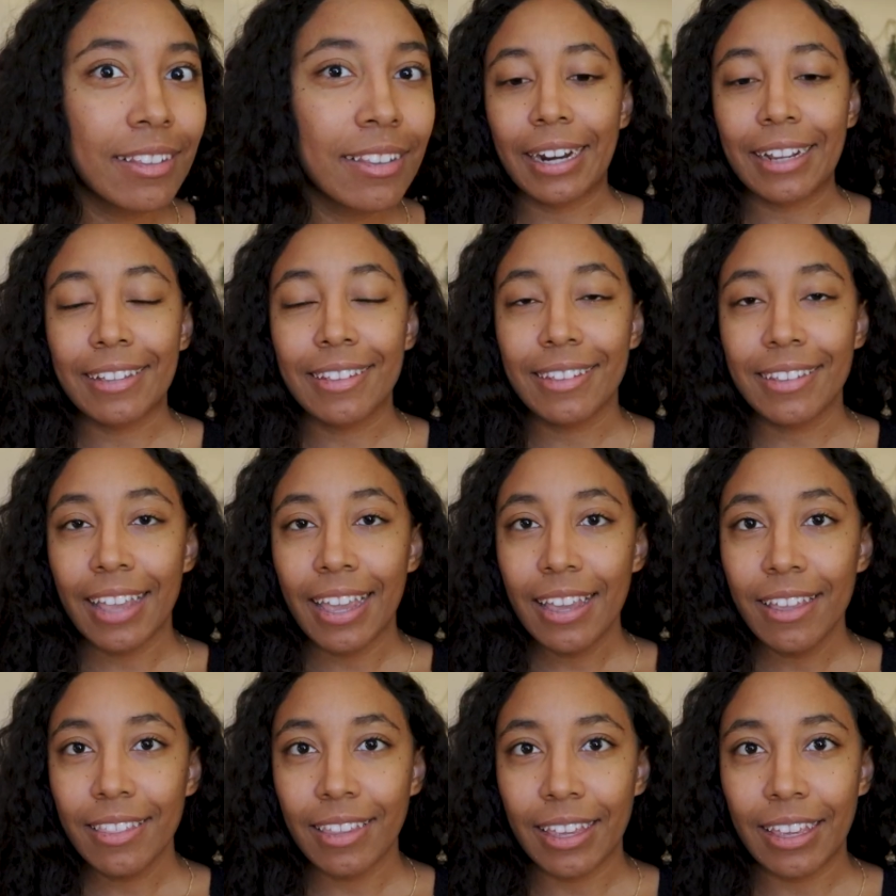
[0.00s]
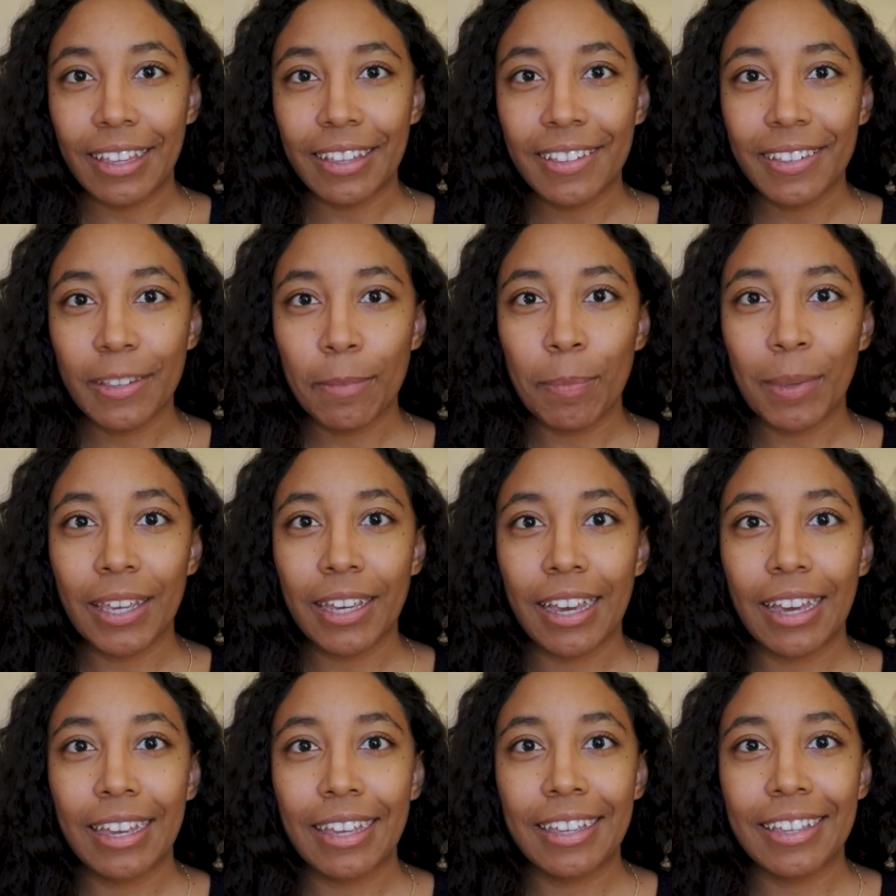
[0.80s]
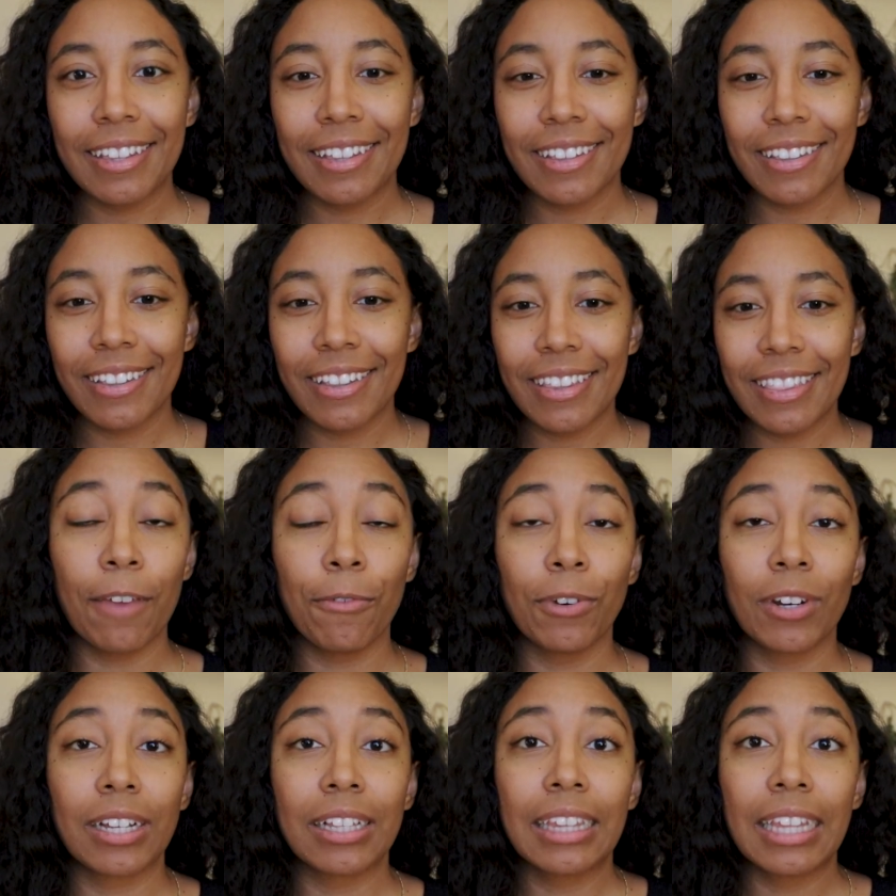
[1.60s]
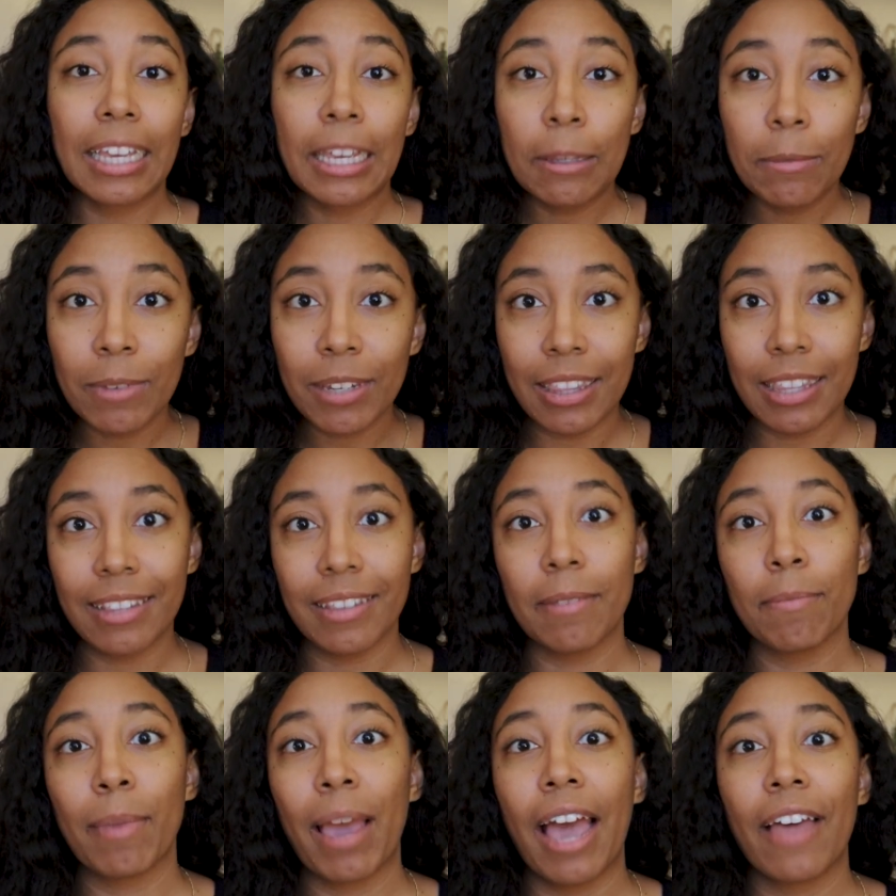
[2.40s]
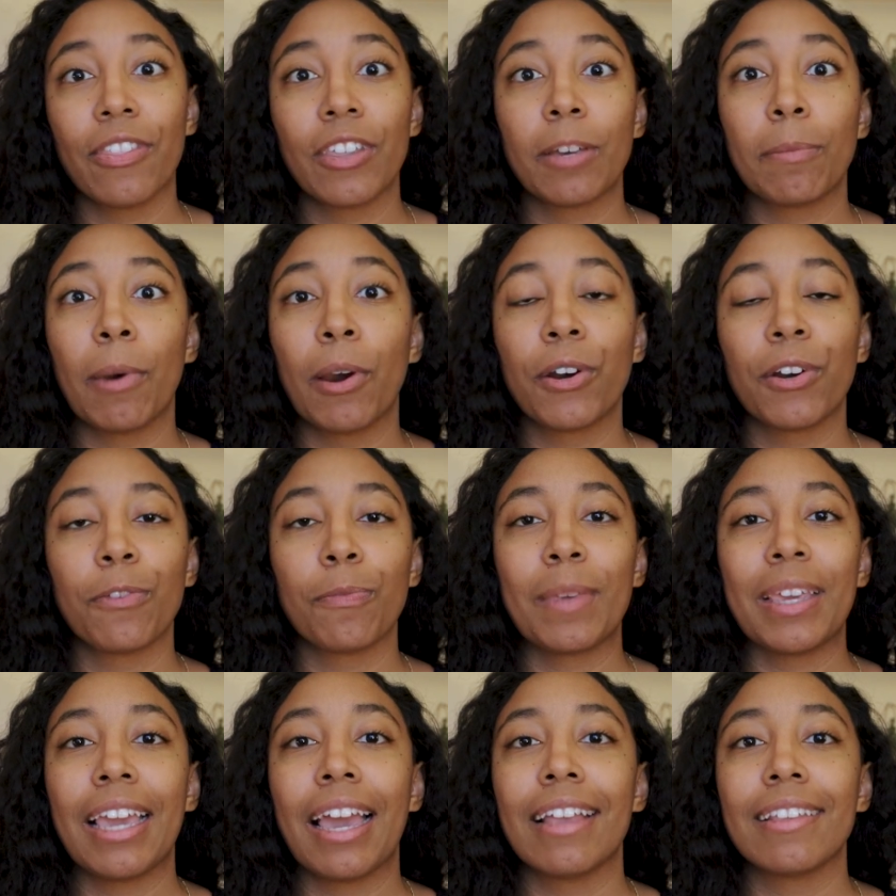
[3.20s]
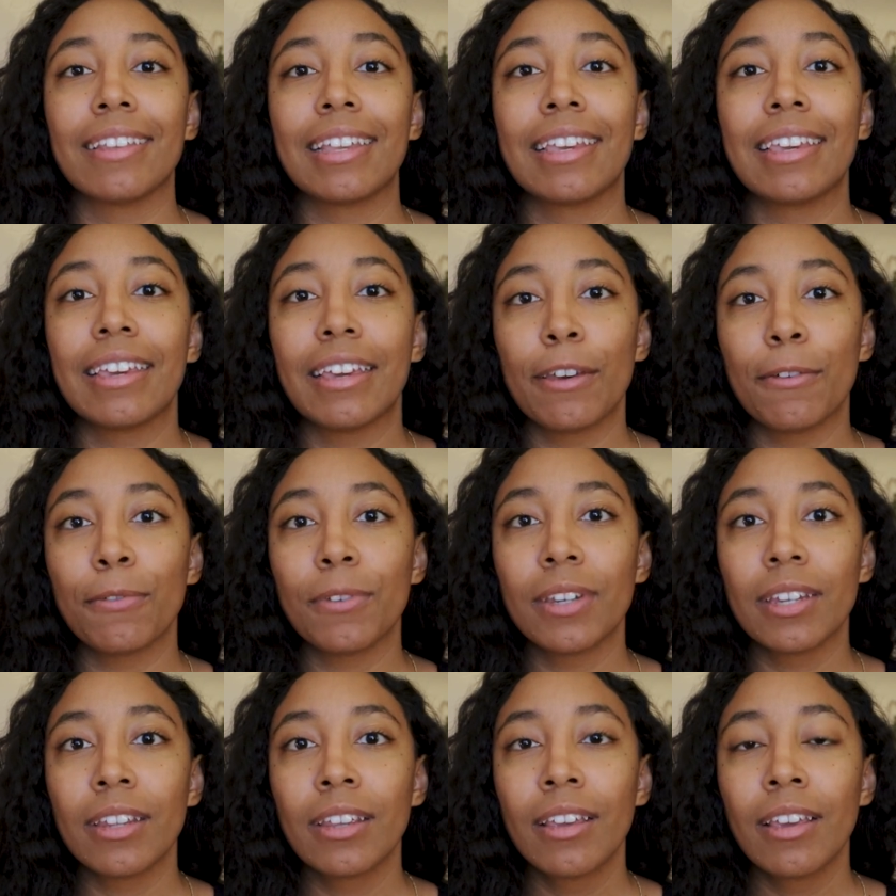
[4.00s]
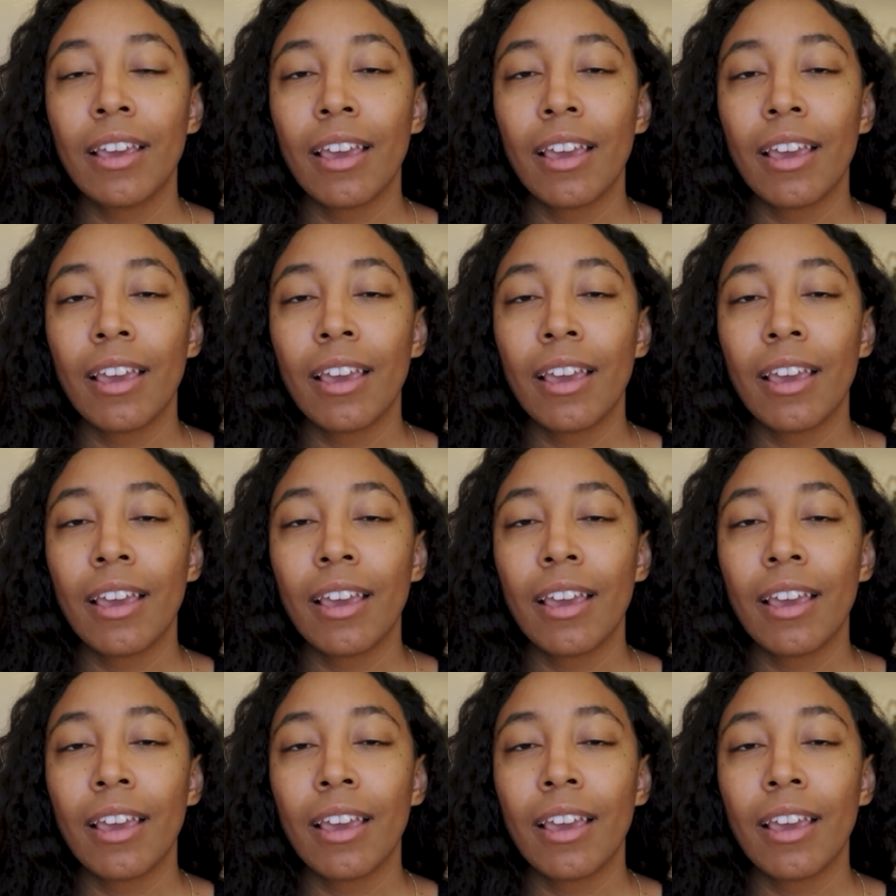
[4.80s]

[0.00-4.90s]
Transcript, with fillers: And I say this because I've reclaimed this empathic part of me as a gift,